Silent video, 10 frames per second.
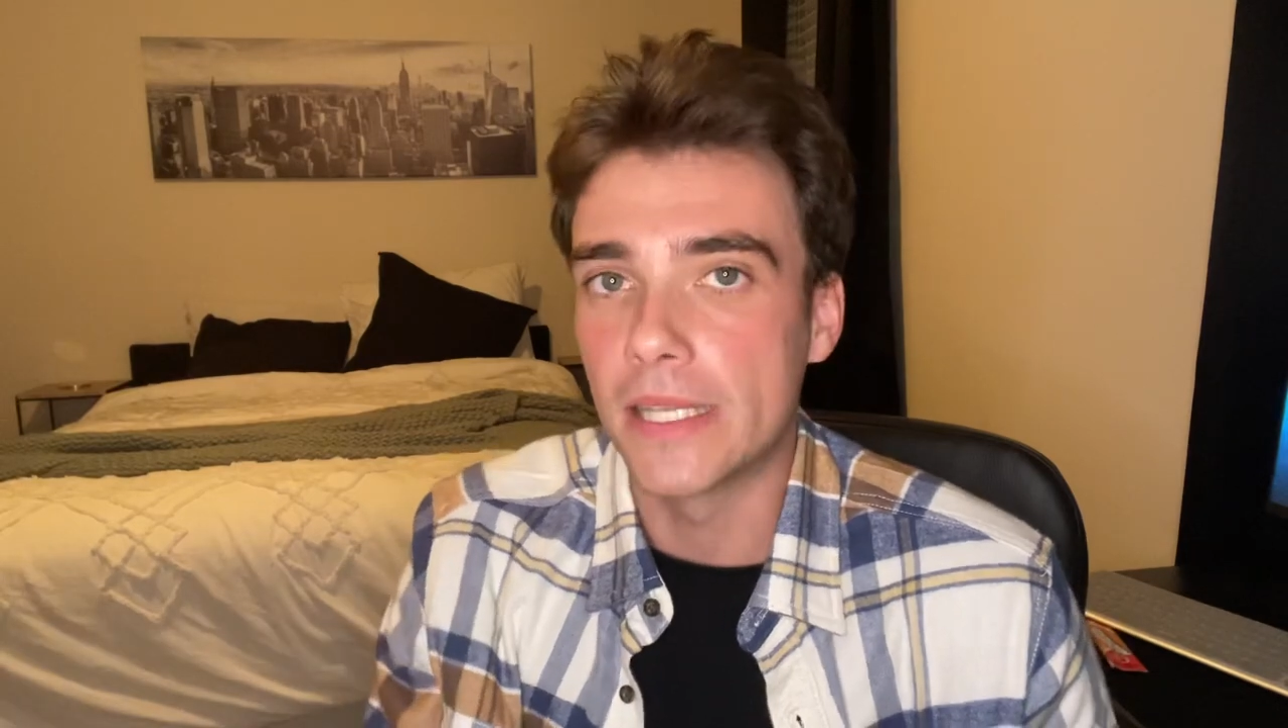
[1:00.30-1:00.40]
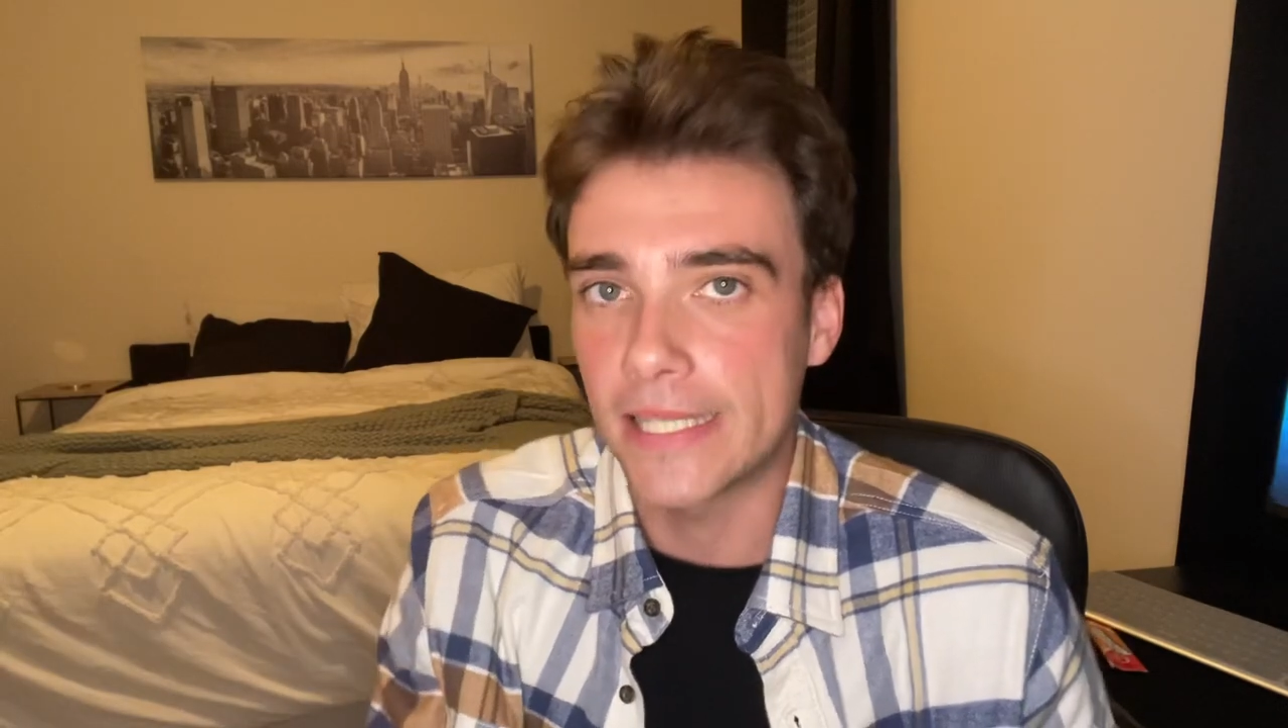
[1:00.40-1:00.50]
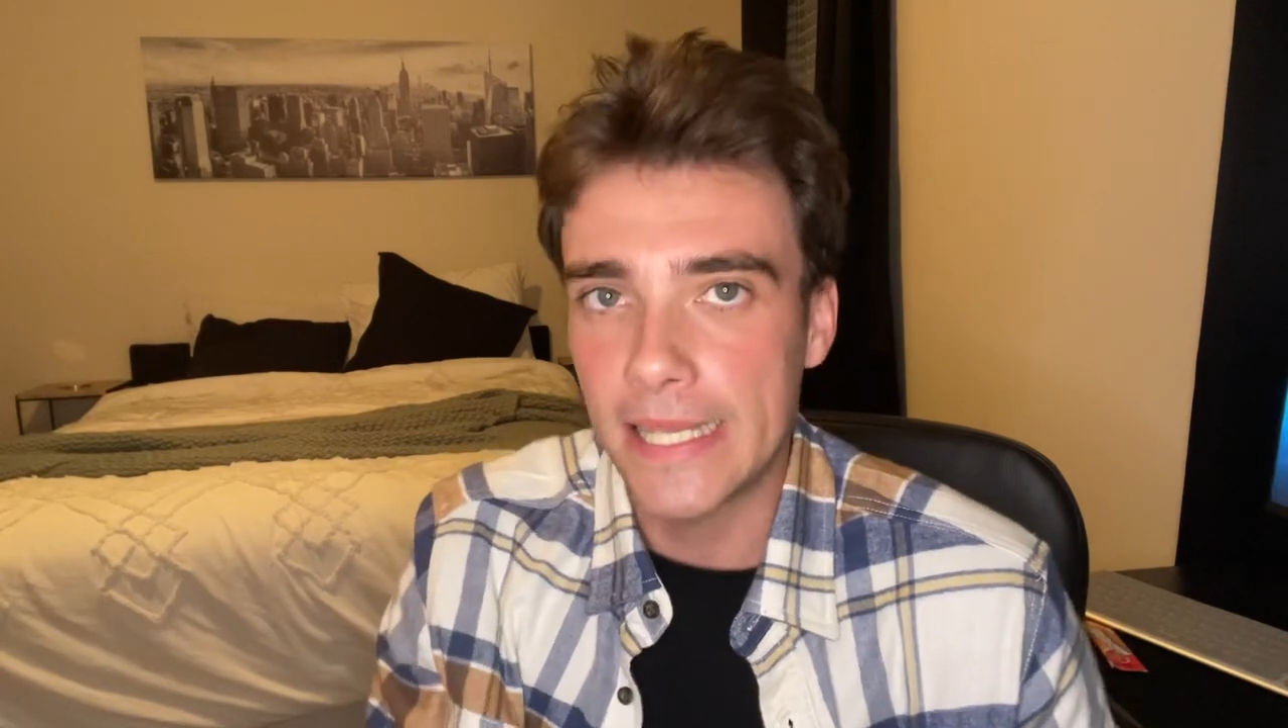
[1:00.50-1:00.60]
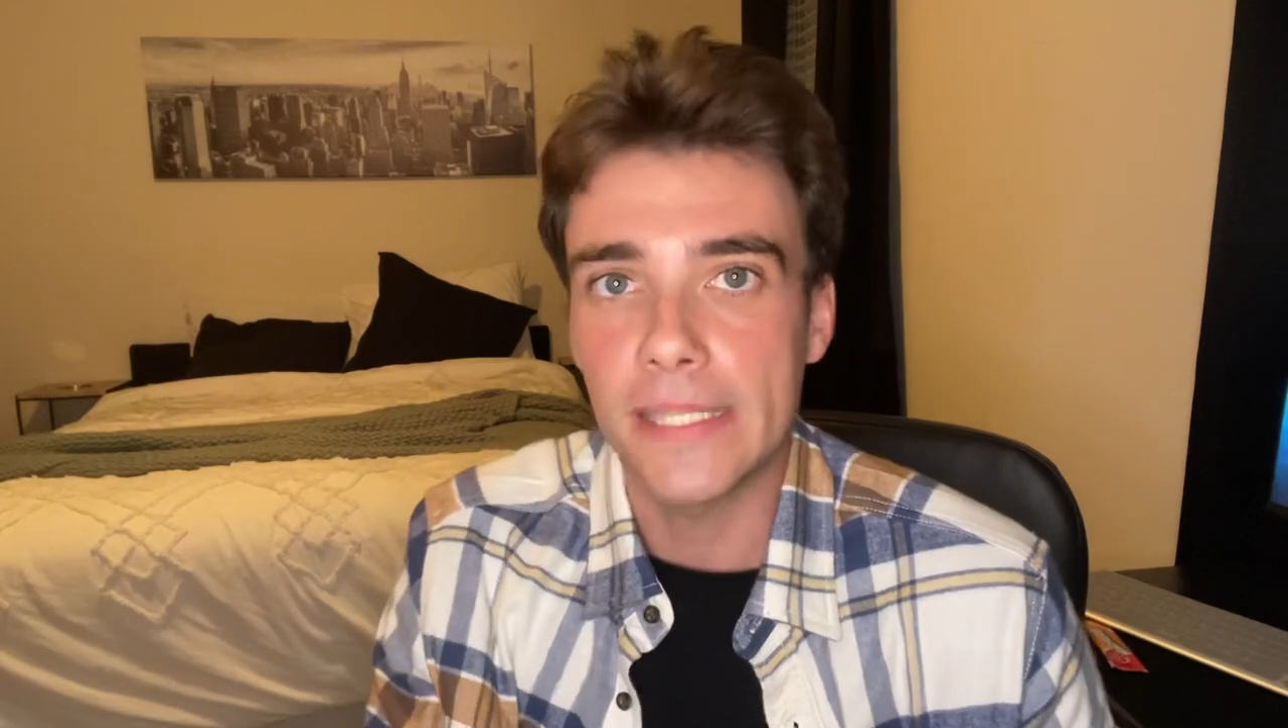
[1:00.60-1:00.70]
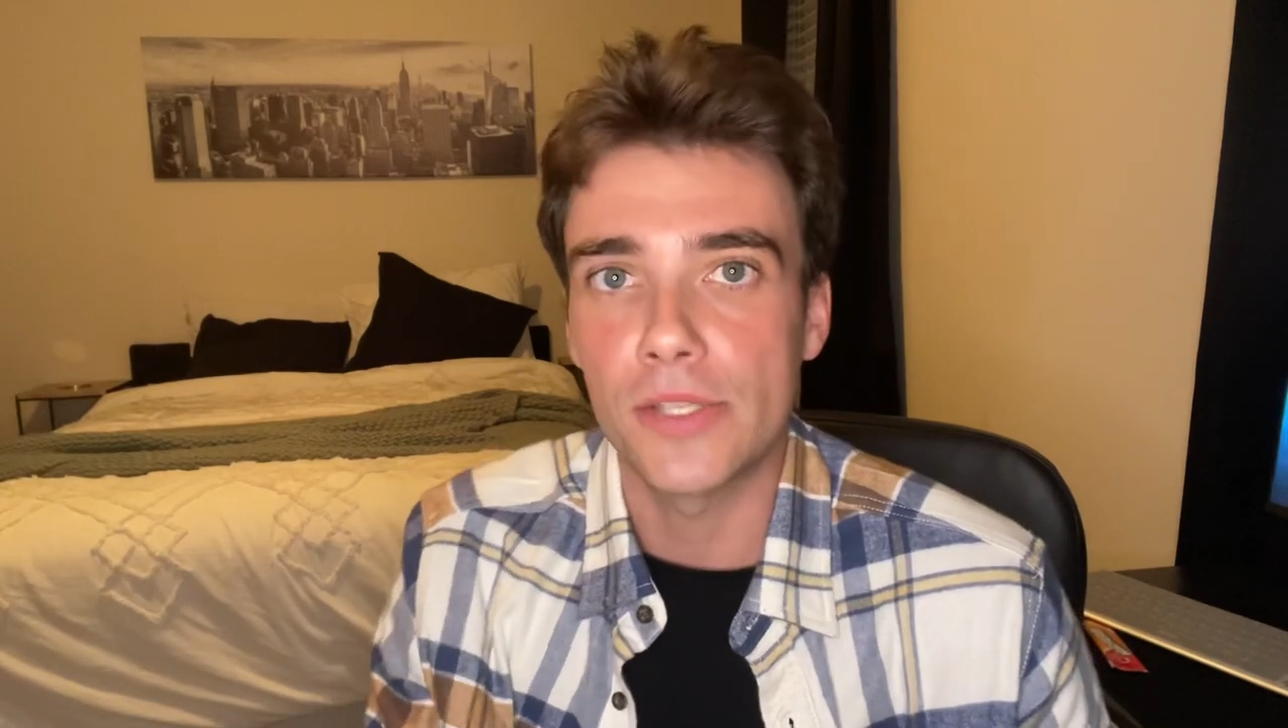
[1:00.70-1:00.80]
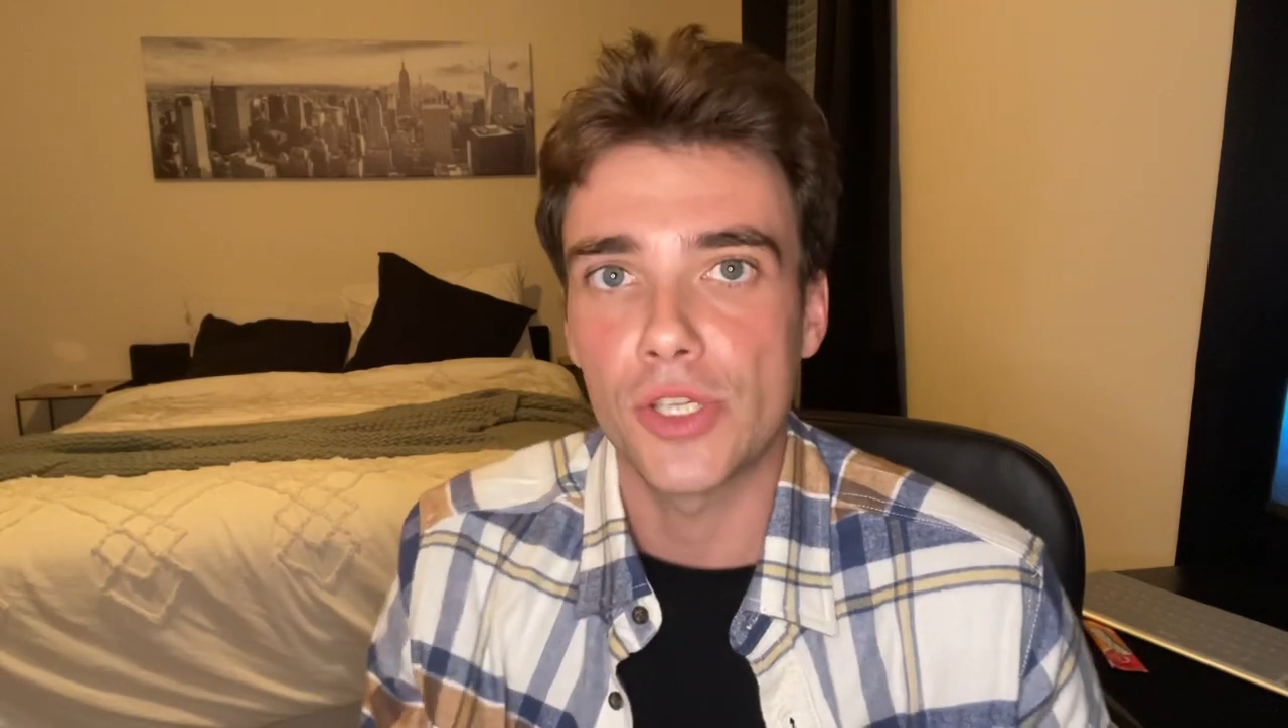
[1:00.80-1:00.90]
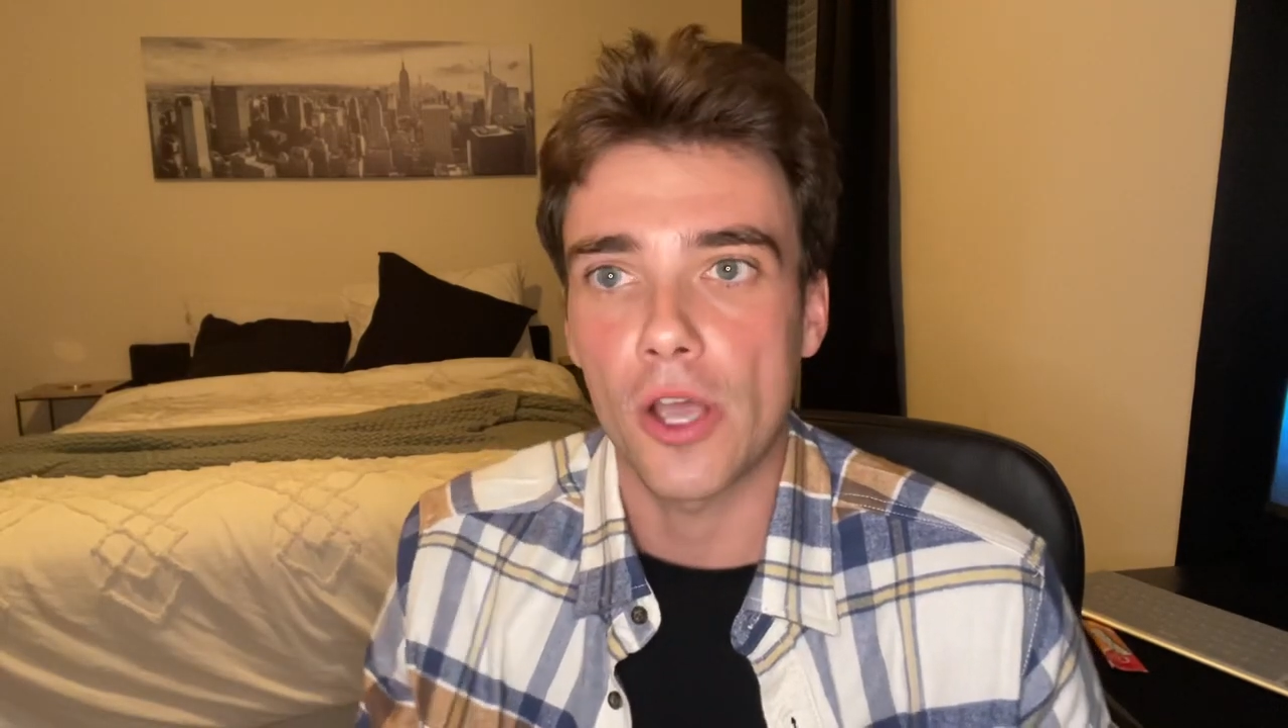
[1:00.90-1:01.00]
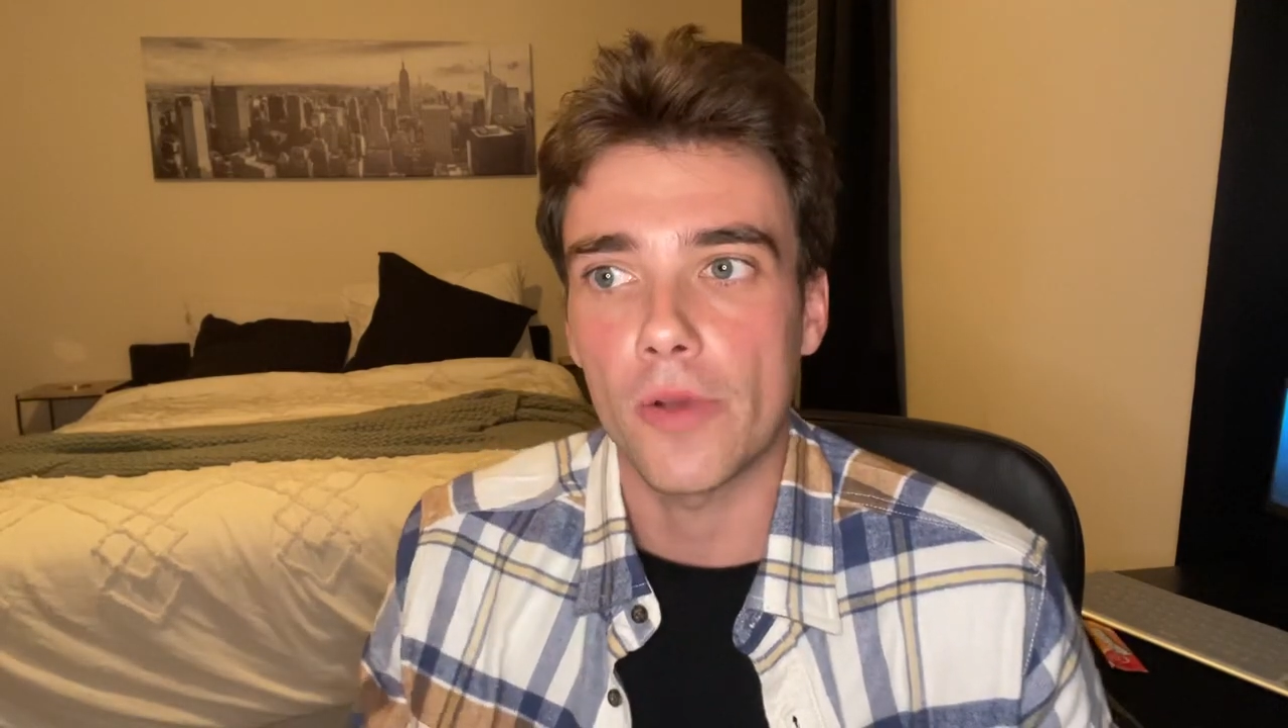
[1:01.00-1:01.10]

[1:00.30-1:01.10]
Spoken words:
of seasons ago,